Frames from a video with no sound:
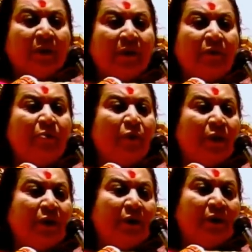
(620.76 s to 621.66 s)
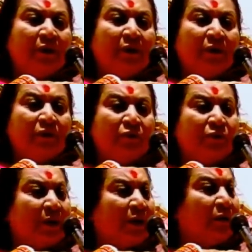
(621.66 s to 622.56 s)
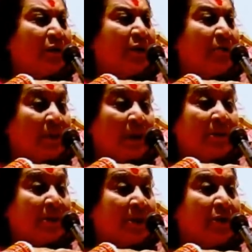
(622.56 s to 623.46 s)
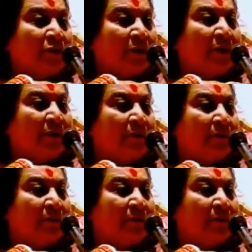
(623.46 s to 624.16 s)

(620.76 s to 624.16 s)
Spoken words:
Every morning you should tell yourself, I'm a Sahajogini.